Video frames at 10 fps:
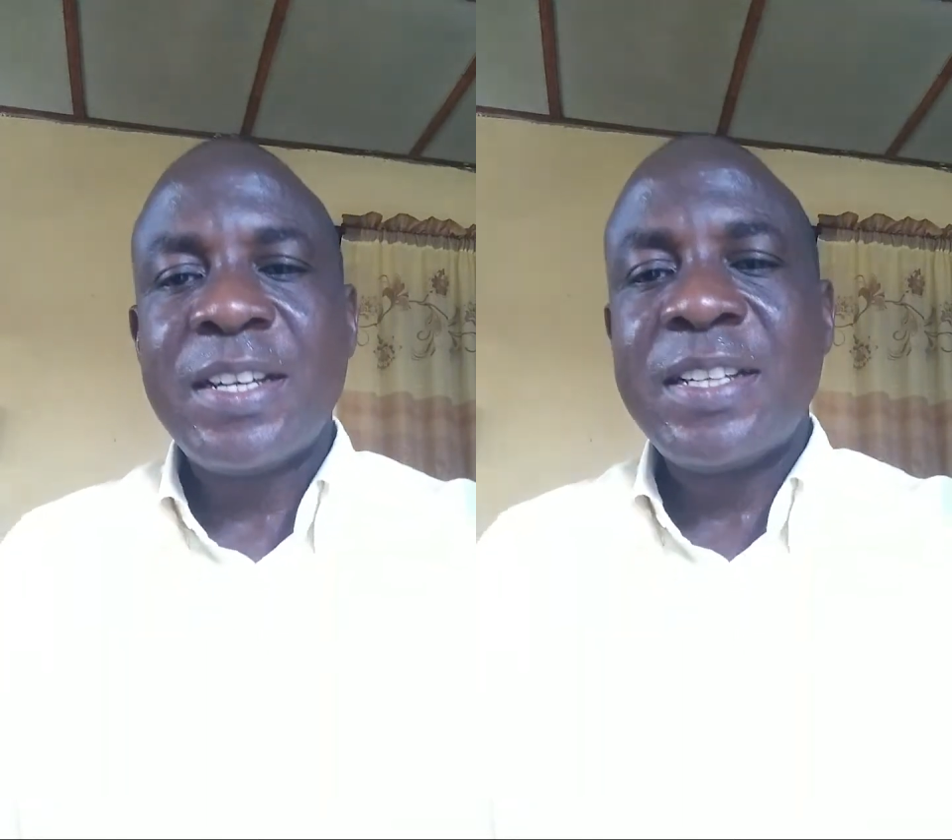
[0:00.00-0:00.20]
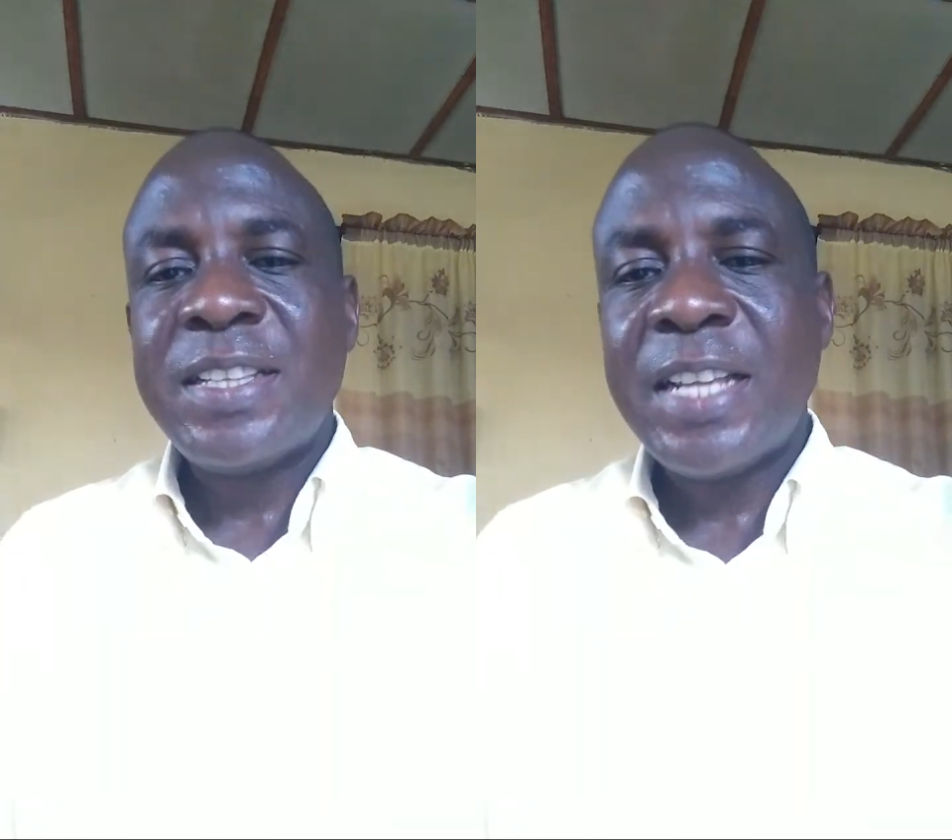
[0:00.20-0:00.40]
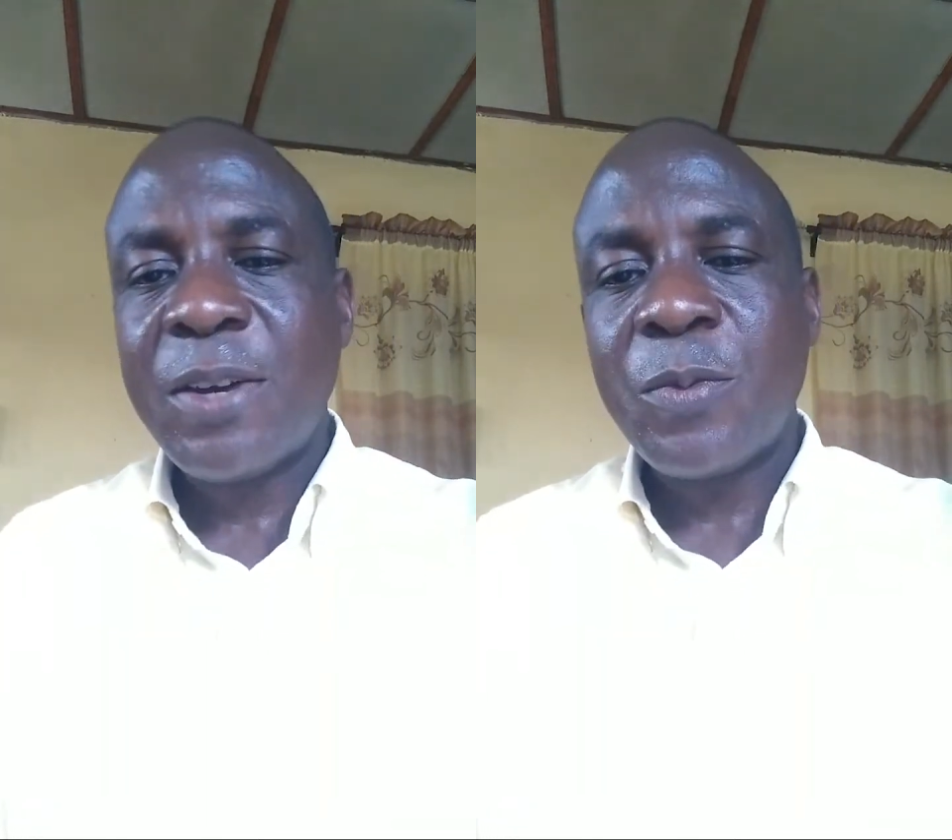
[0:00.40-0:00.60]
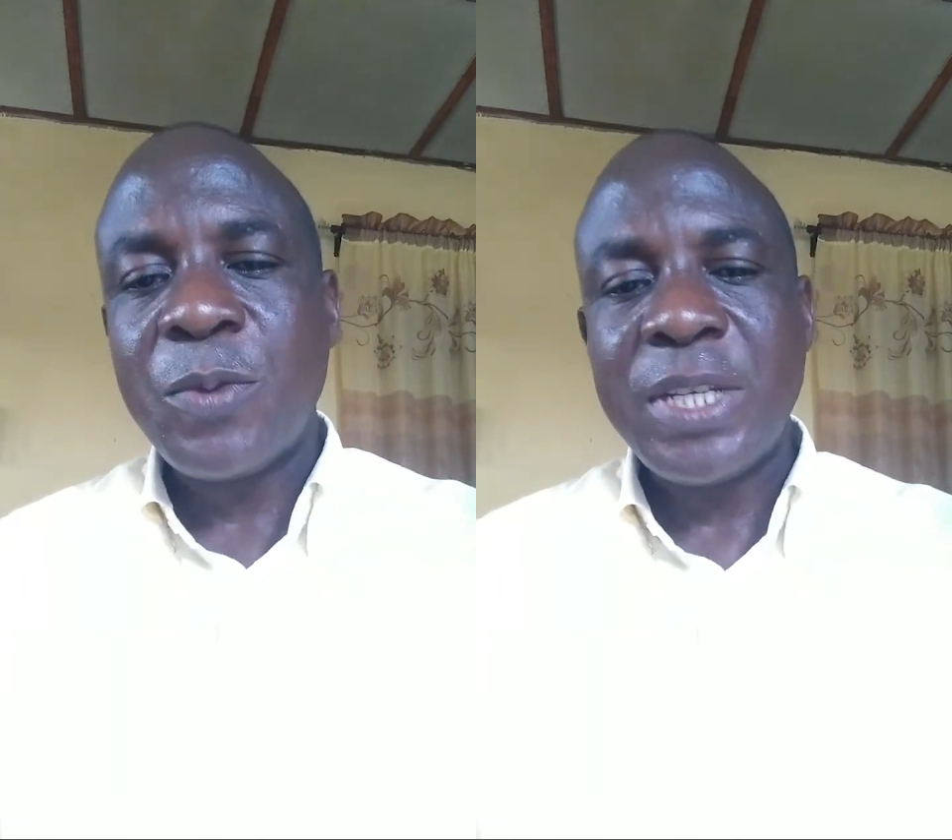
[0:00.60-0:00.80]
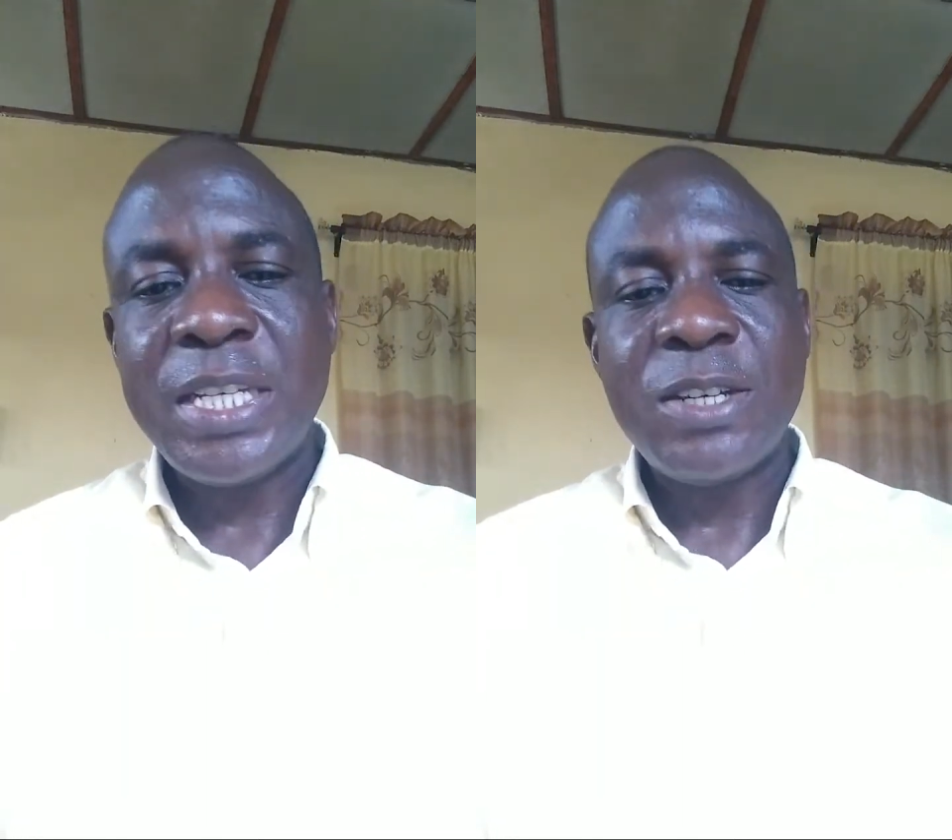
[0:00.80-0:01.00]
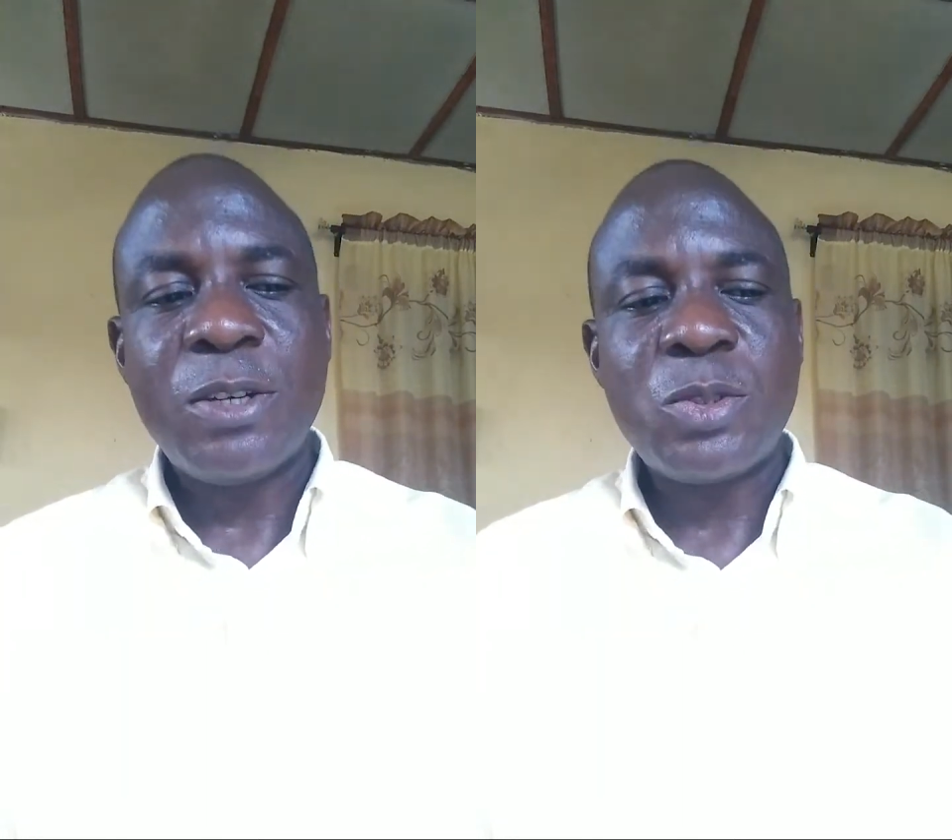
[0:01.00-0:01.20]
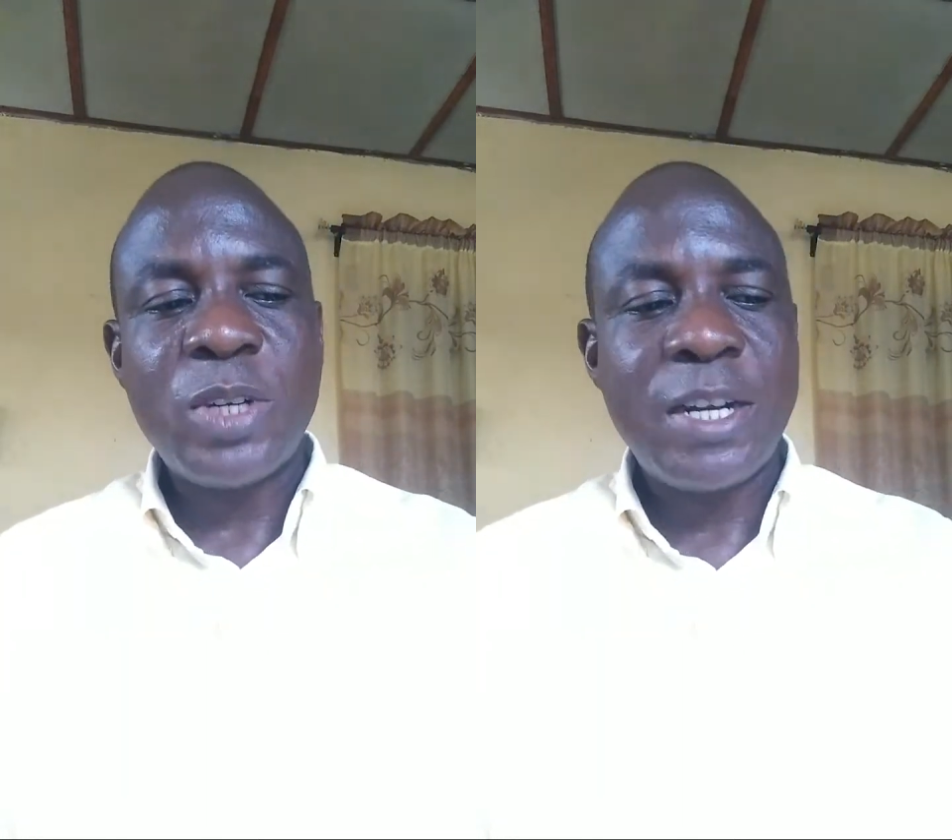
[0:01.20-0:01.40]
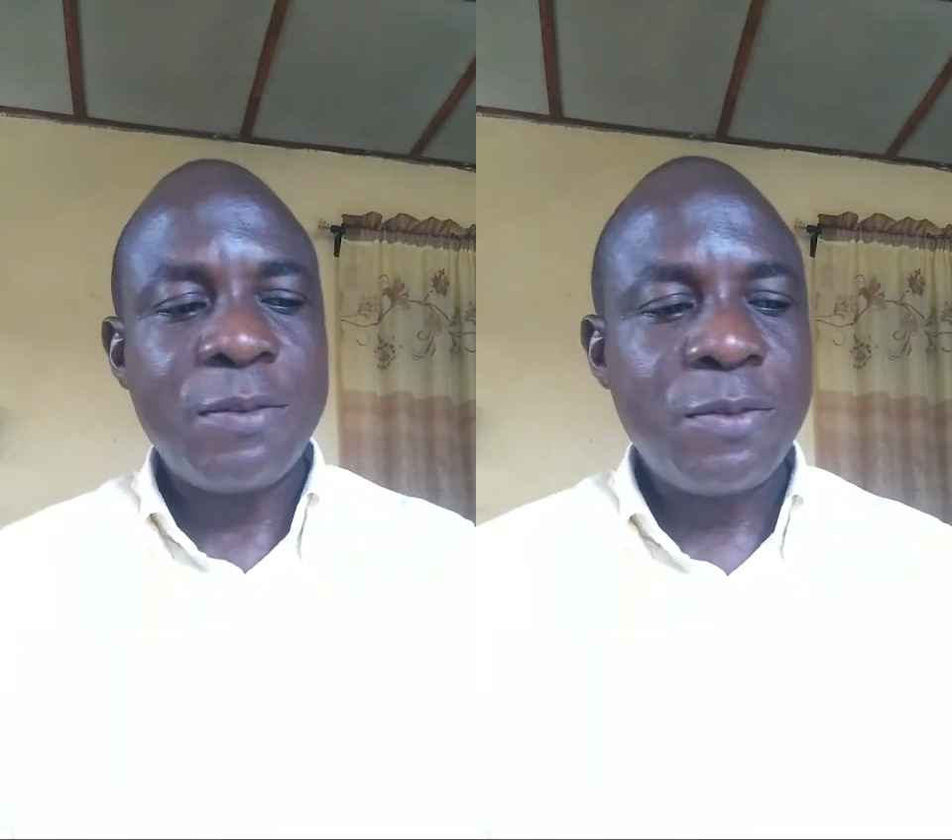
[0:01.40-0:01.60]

Now, we also have